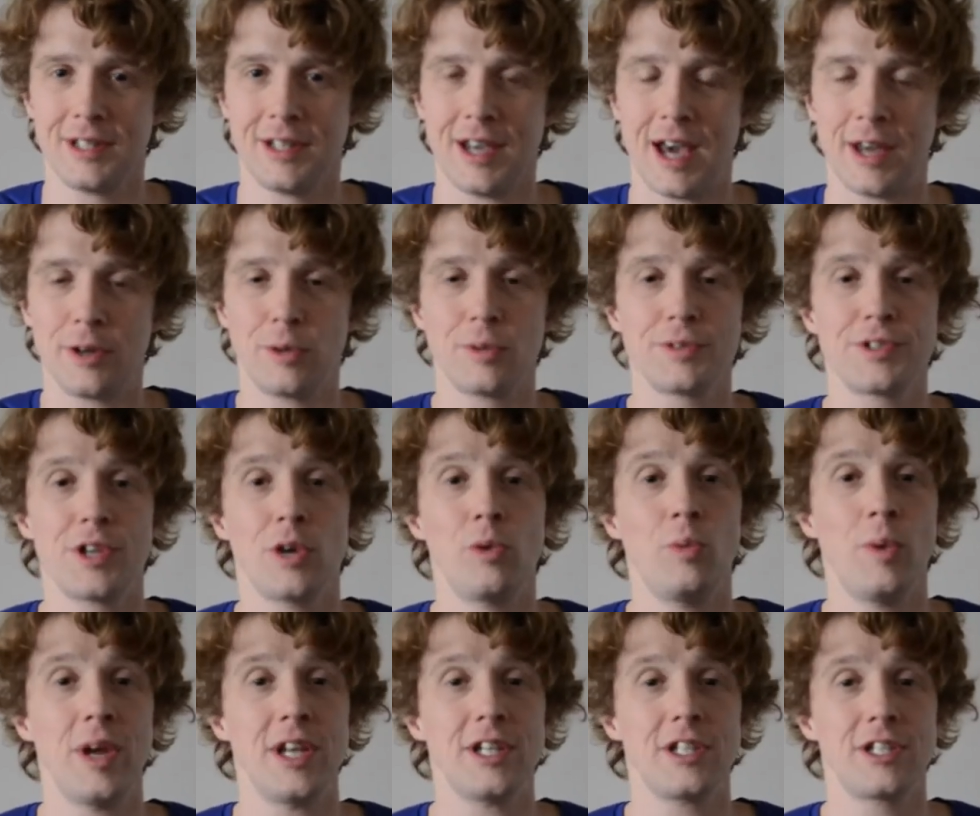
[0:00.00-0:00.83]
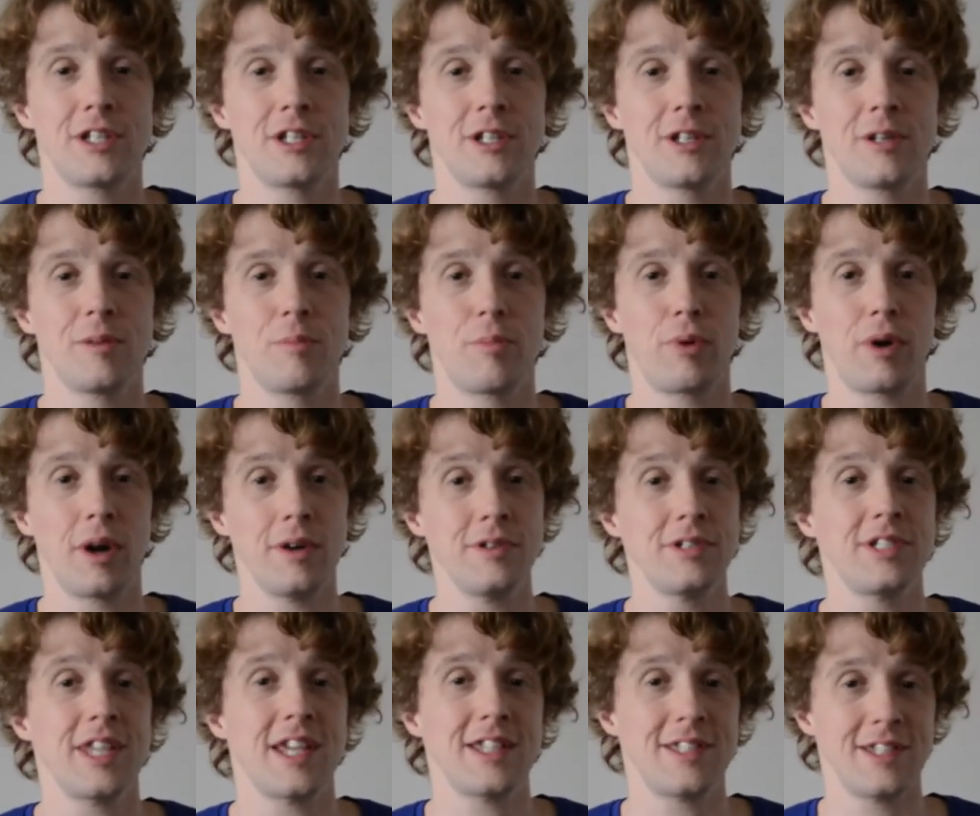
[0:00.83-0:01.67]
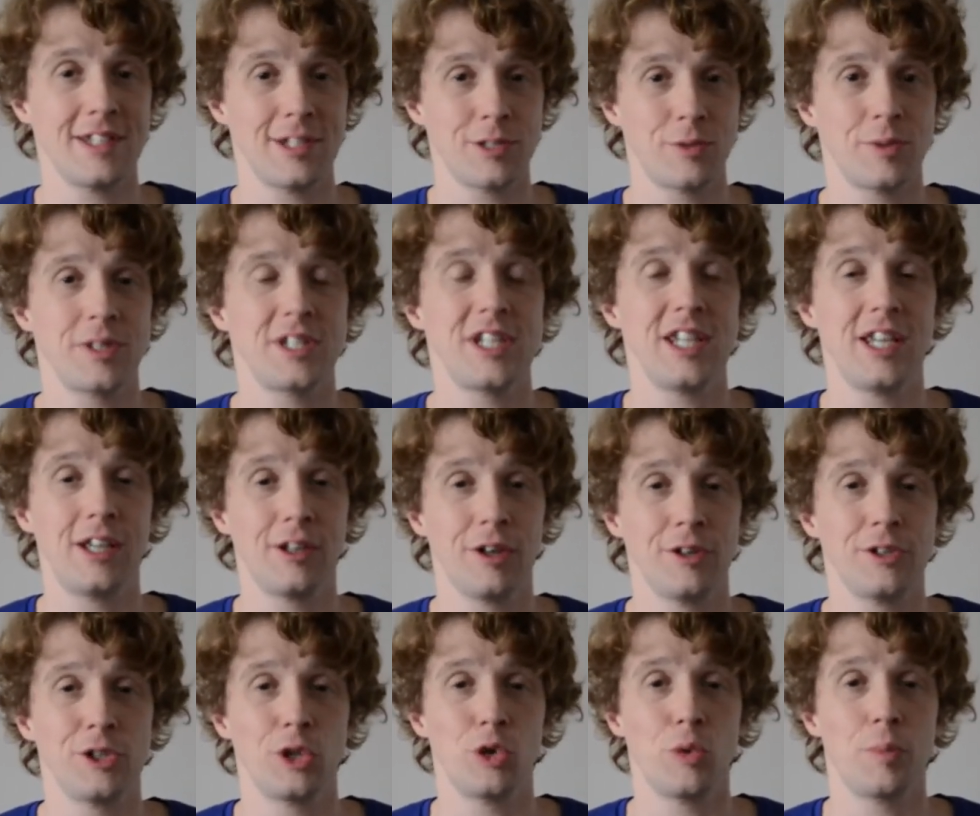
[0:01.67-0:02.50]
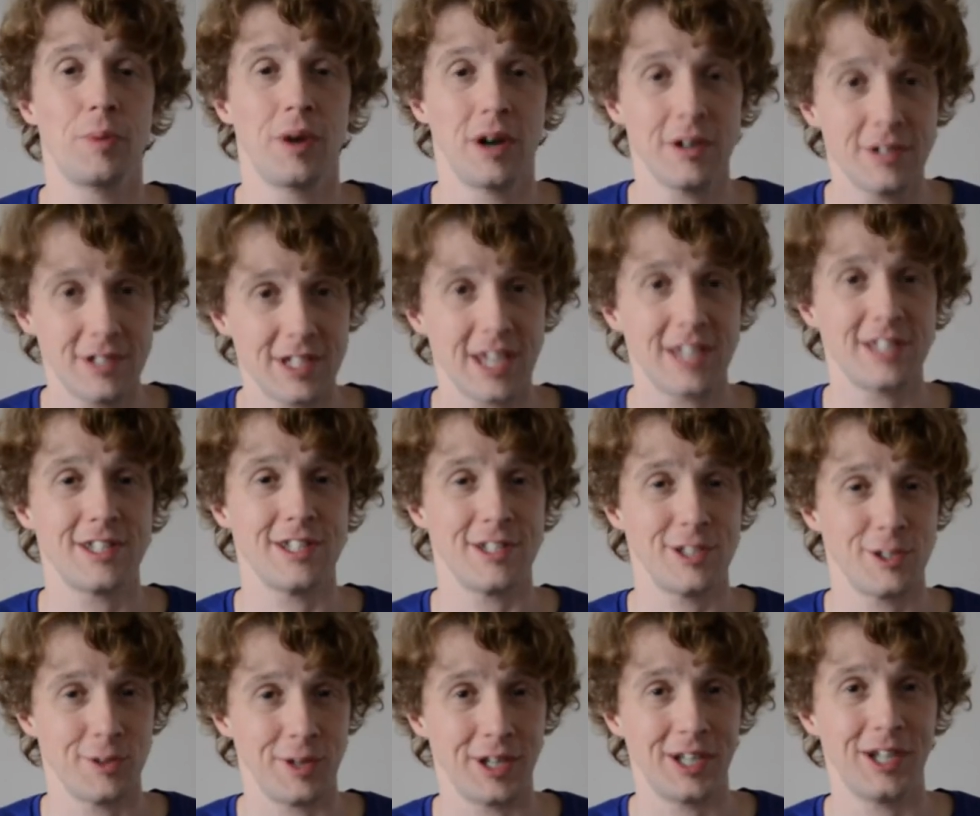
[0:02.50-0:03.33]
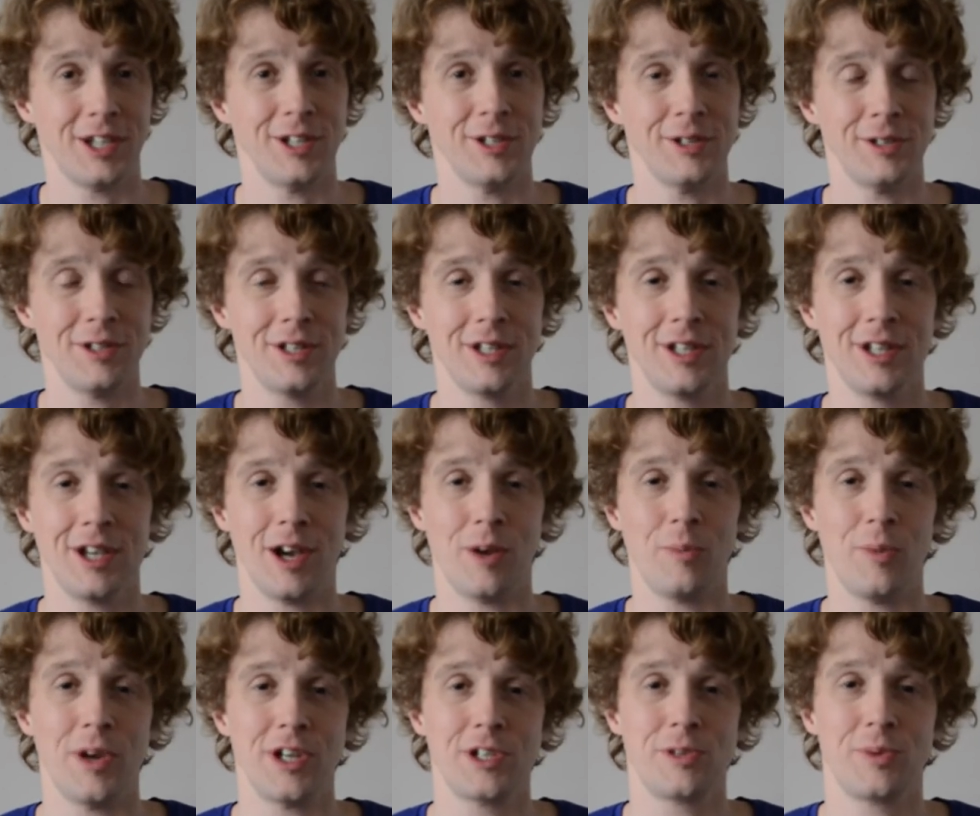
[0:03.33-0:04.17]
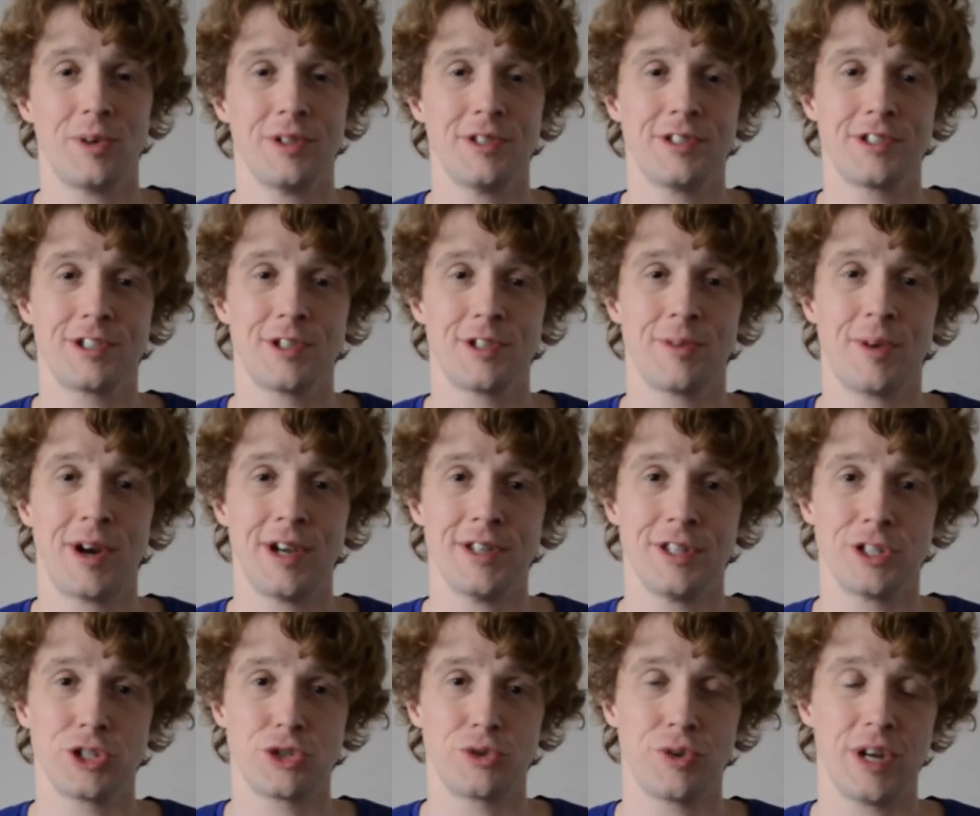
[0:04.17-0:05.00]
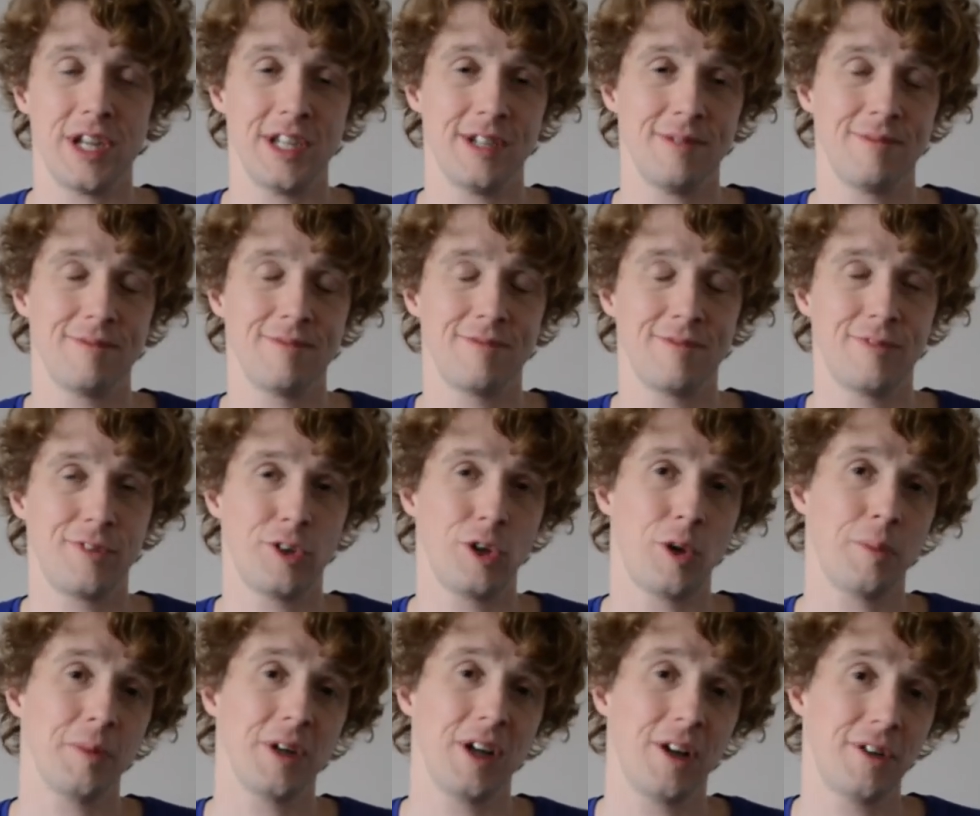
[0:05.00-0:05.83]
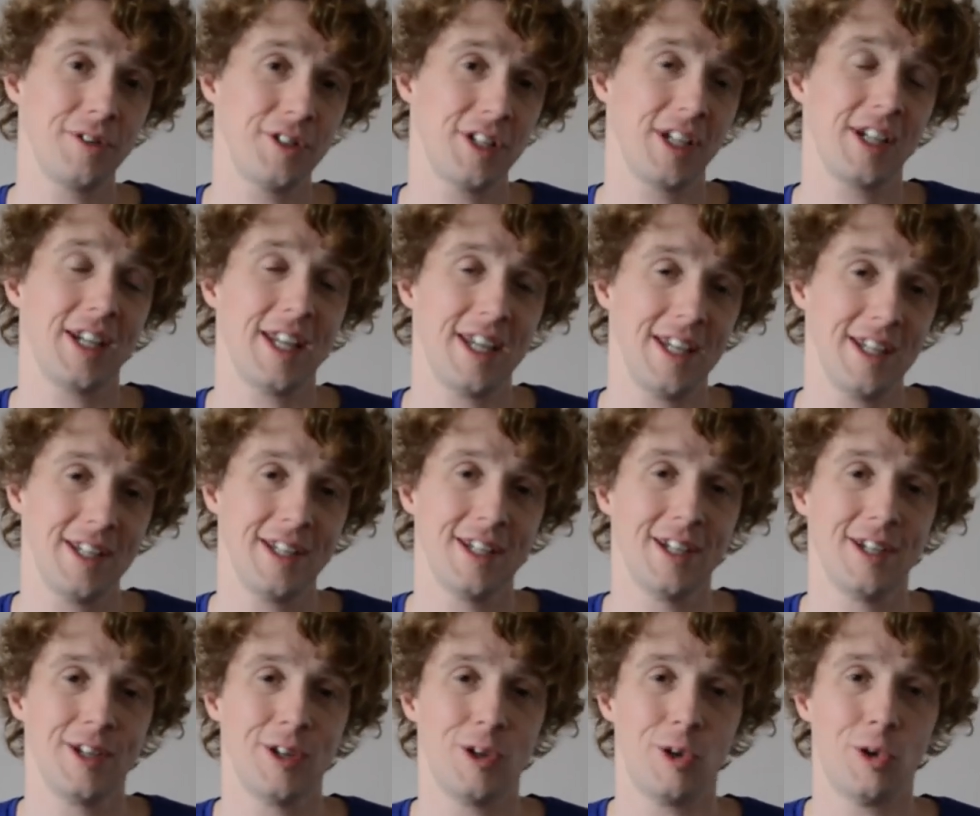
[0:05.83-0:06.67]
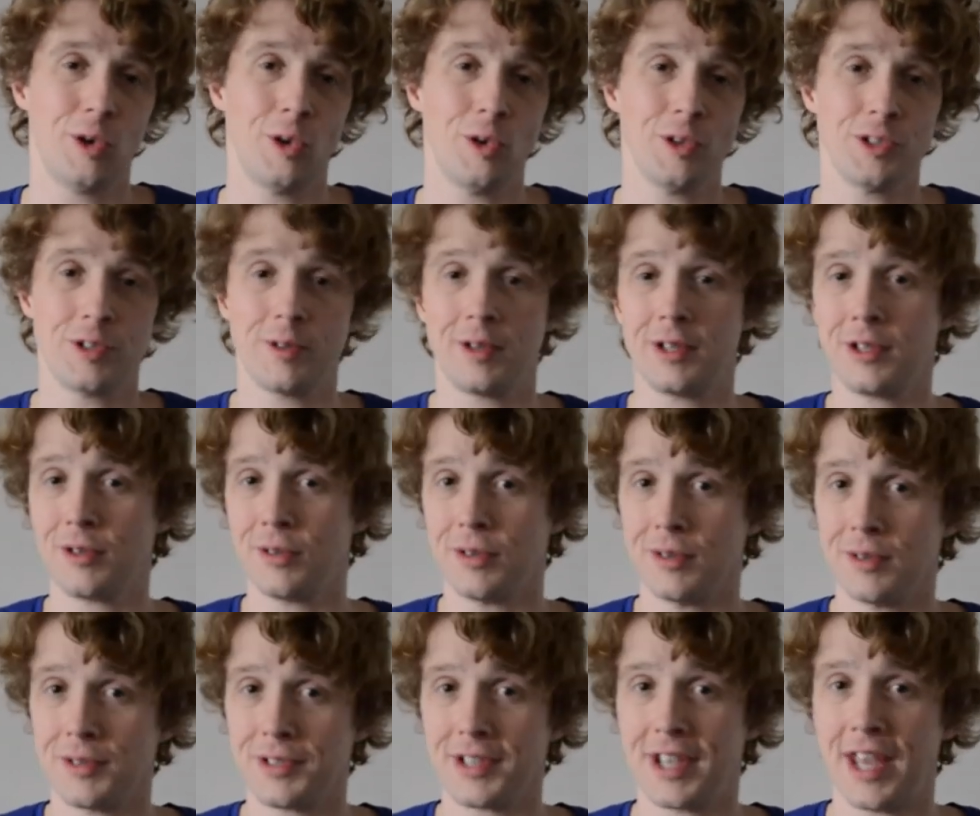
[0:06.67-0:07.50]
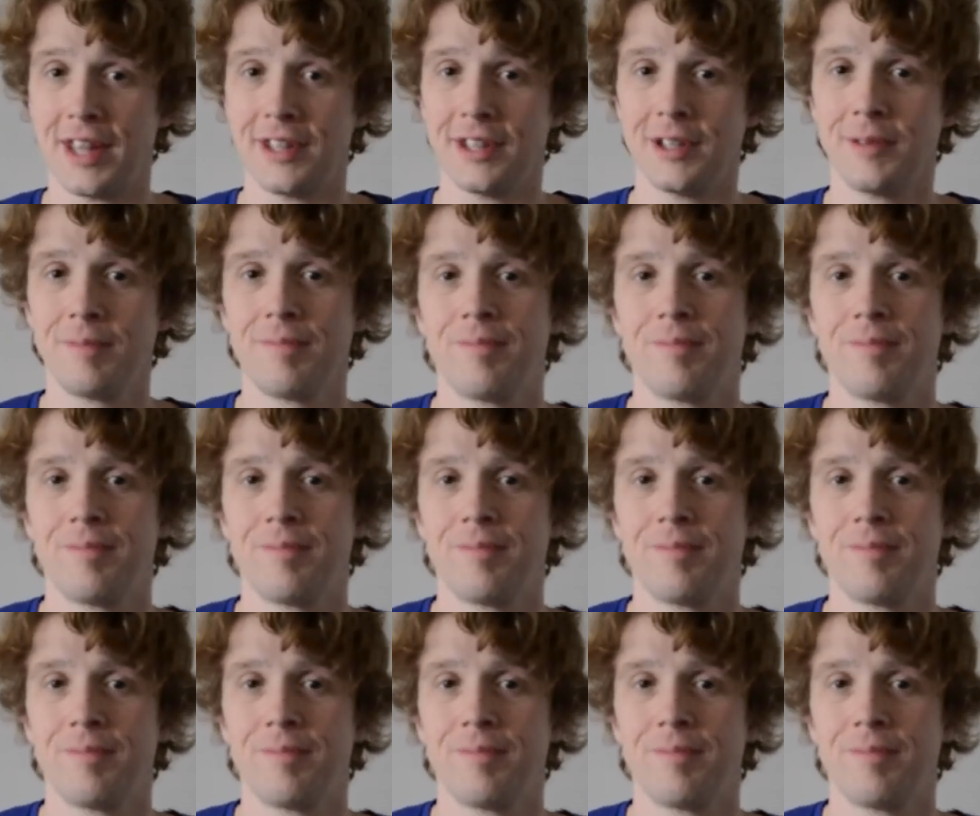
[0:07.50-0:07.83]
and also which processes, which ecological processes to include, and which ones to either treat phenomenologically or to ignore altogether.